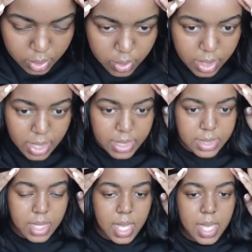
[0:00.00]
So you
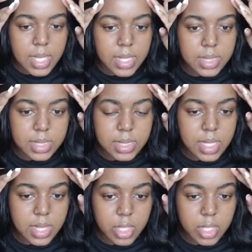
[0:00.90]
guys can see